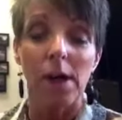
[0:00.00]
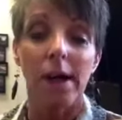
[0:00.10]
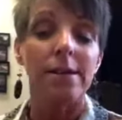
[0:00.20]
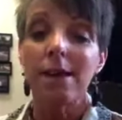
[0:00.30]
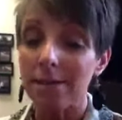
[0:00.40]

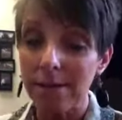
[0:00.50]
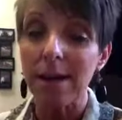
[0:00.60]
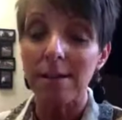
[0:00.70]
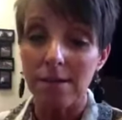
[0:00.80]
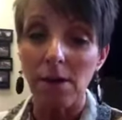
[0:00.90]
It doesn't
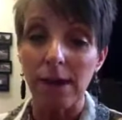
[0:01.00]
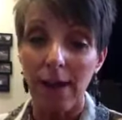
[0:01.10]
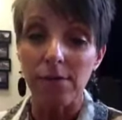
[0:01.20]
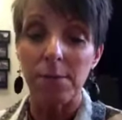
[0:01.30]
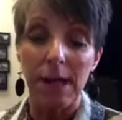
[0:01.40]
necessarily
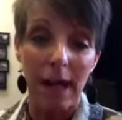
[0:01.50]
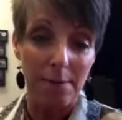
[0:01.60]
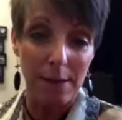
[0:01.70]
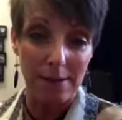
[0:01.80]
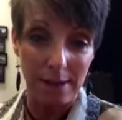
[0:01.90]
have to be an
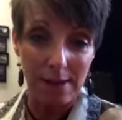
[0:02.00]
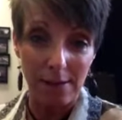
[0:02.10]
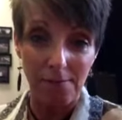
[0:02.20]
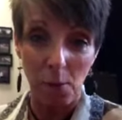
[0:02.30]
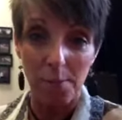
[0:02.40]

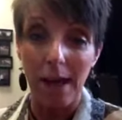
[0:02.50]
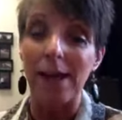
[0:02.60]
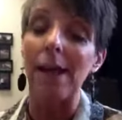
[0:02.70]
ABCD format,